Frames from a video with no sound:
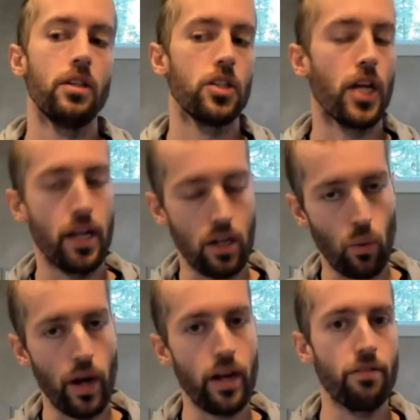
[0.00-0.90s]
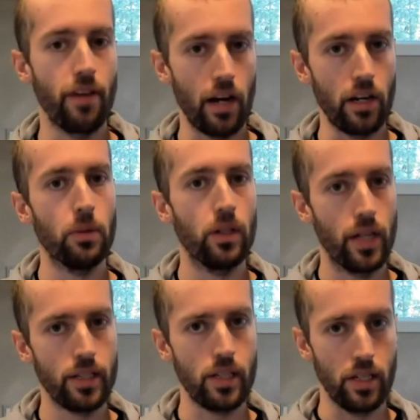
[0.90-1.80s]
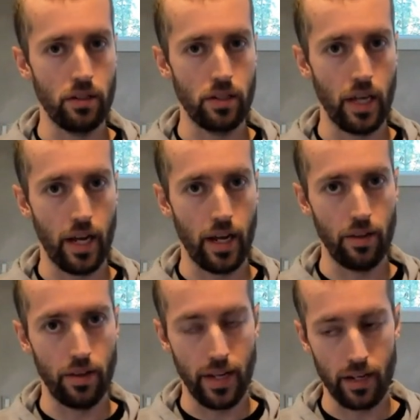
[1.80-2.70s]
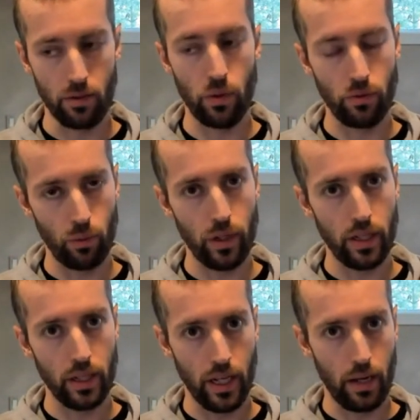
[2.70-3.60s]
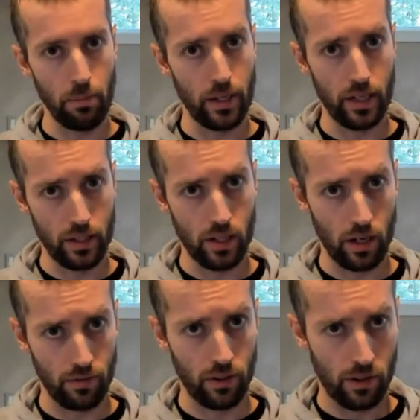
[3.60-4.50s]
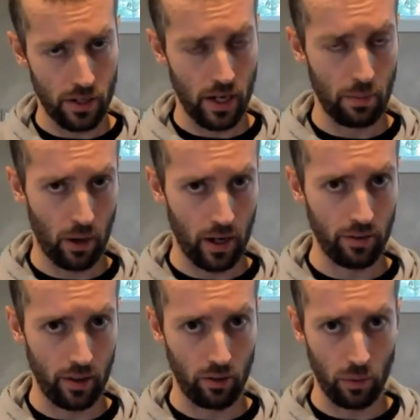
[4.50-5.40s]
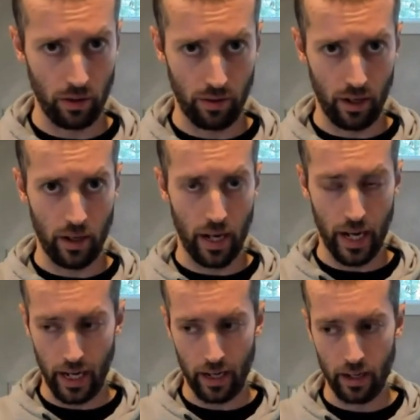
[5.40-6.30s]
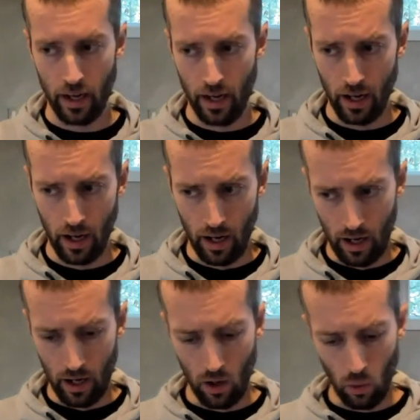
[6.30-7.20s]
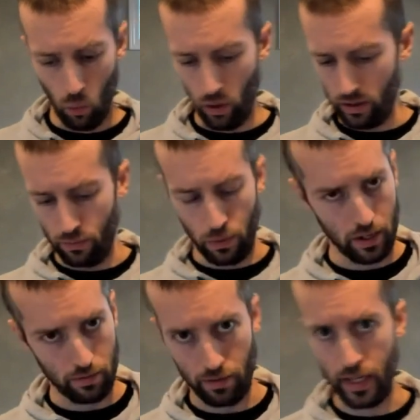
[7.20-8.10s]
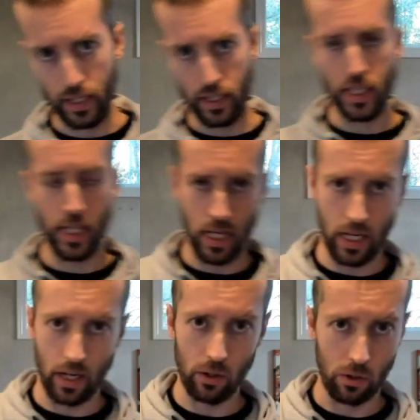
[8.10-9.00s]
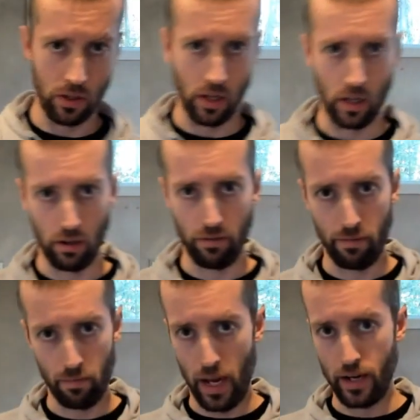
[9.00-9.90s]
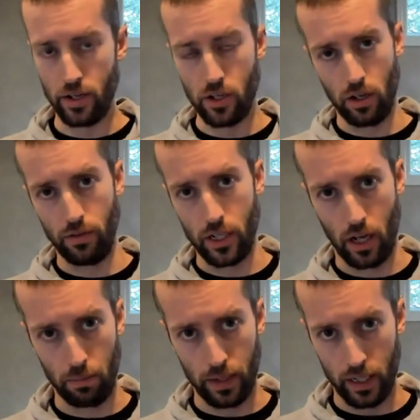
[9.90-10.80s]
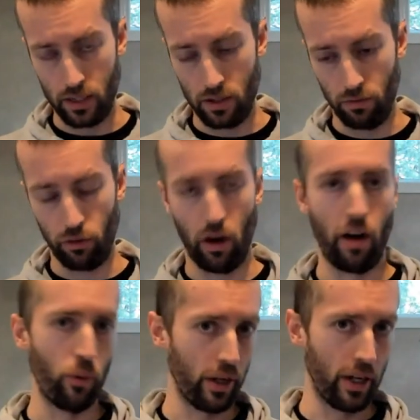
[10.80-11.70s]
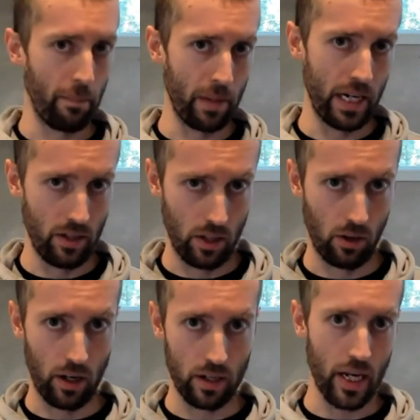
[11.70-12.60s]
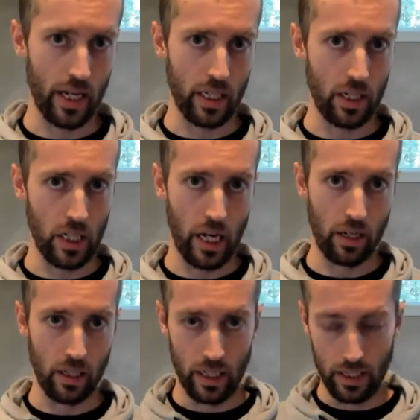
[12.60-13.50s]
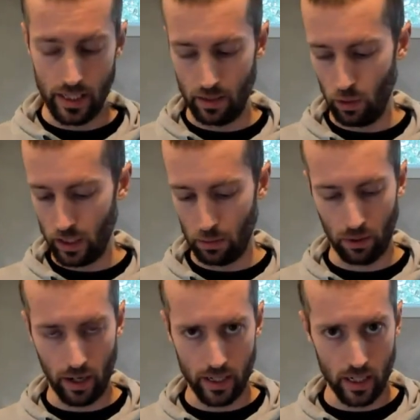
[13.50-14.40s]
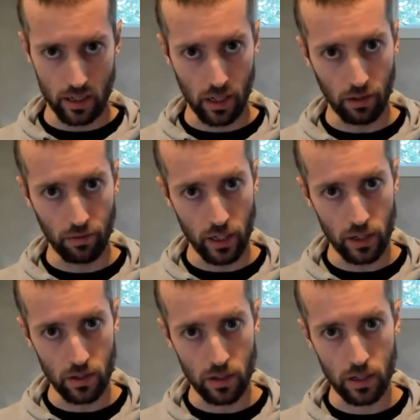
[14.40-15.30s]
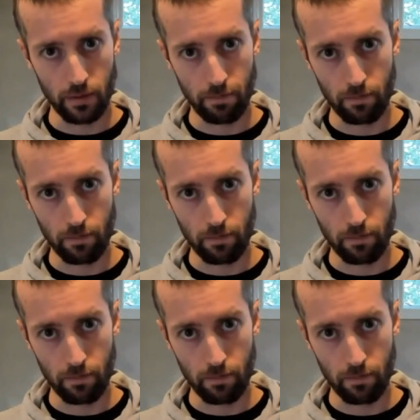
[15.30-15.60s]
take away valuable lessons. And that was really the impetus of Thursday Process. We said, hey, what if we invited CEOs of managed service companies, of software companies across the IT channel and said, what's a process you've used